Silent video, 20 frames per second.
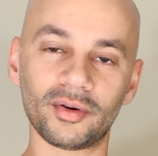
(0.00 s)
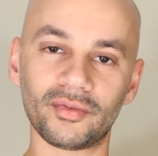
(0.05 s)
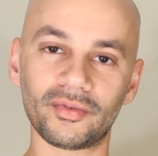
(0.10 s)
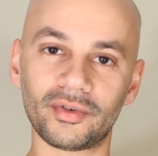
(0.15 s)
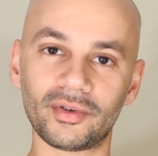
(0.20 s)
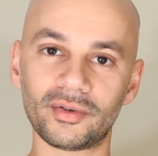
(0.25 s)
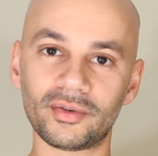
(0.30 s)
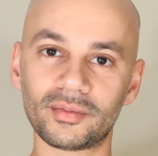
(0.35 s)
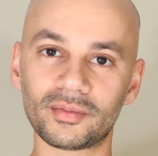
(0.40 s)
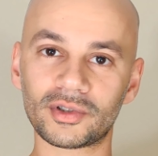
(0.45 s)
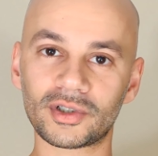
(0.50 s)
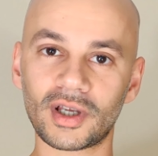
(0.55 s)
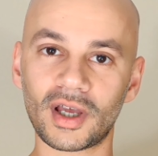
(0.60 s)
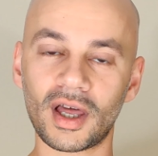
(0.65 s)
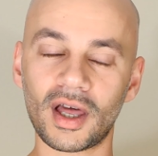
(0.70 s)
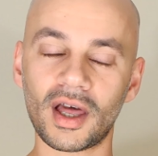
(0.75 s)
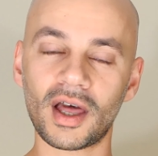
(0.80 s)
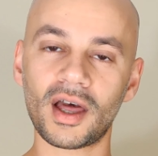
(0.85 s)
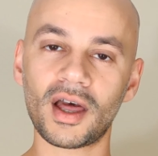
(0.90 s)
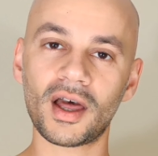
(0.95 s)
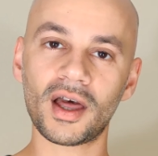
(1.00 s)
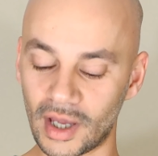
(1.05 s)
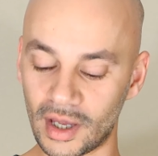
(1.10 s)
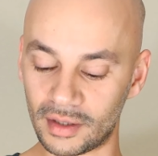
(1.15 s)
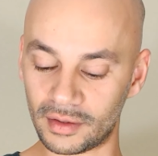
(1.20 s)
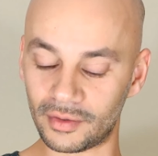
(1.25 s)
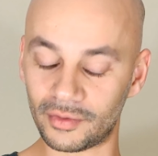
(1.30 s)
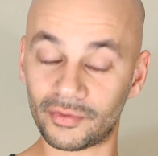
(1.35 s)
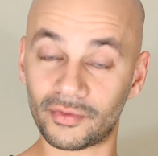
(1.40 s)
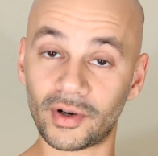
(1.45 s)
Perfumes.
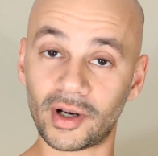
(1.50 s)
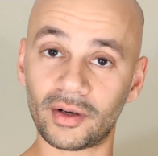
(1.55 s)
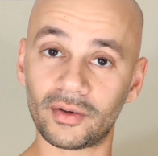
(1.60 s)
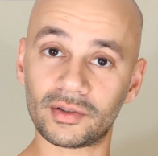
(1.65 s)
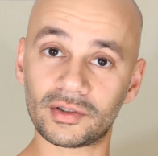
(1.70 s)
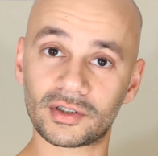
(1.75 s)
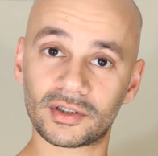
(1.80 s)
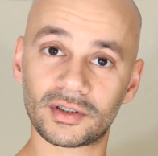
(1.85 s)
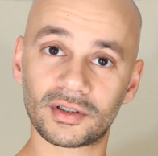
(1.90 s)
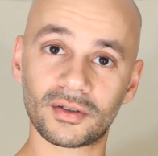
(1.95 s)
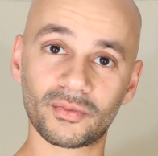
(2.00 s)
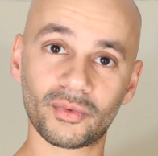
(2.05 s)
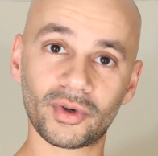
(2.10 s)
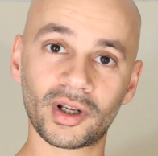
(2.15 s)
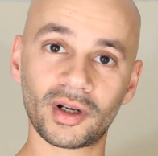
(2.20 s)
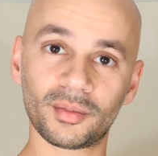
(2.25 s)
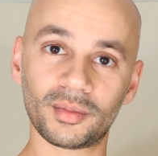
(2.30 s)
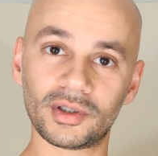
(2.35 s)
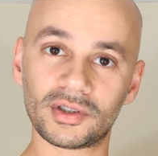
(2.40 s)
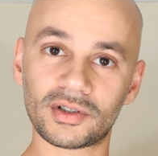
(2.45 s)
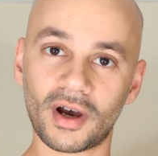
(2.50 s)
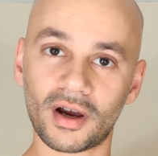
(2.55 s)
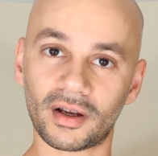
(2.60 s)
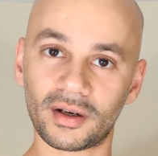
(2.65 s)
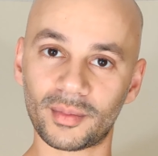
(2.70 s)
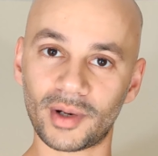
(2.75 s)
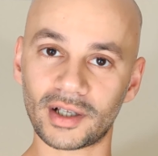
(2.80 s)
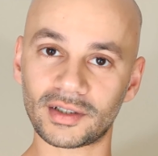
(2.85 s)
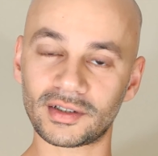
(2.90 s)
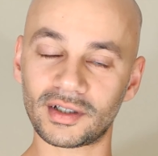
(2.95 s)
And the fragrance we're going to be talking
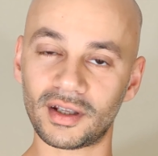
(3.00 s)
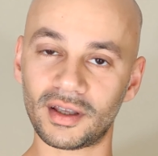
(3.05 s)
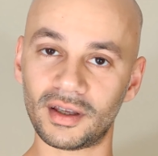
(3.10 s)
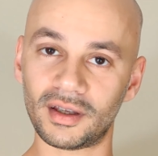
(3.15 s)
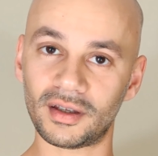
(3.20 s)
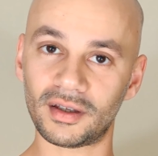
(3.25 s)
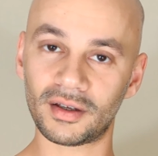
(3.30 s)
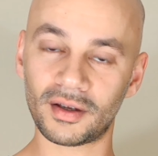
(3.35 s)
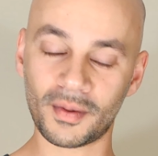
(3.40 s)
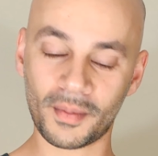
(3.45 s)
about today